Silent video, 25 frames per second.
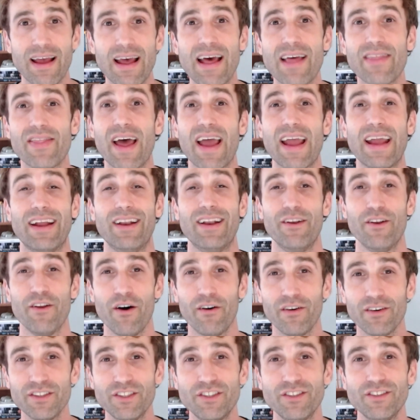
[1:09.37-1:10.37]
that
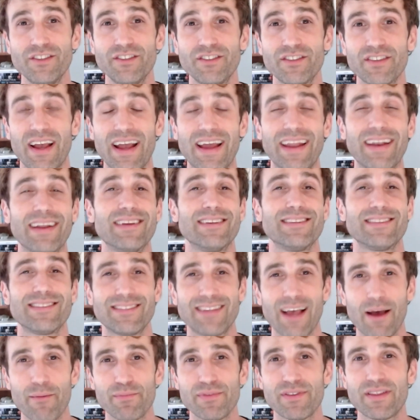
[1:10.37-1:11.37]
acknowledges and
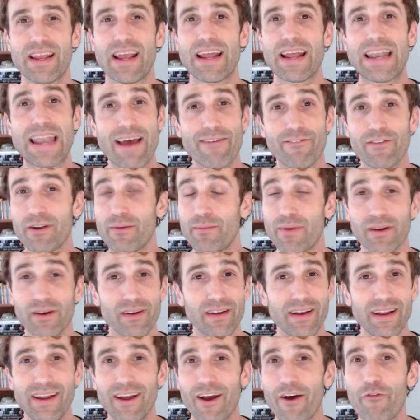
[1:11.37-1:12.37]
accepts the
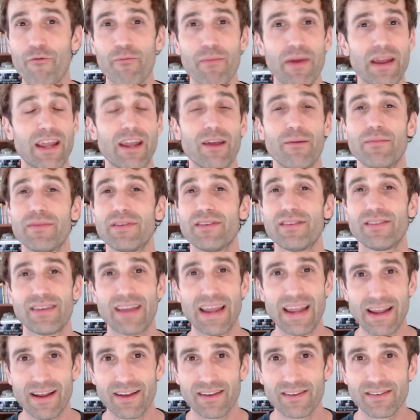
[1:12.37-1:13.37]
inevitability of making
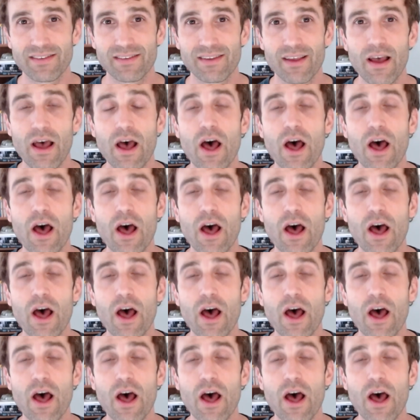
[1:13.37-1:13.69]
mistakes.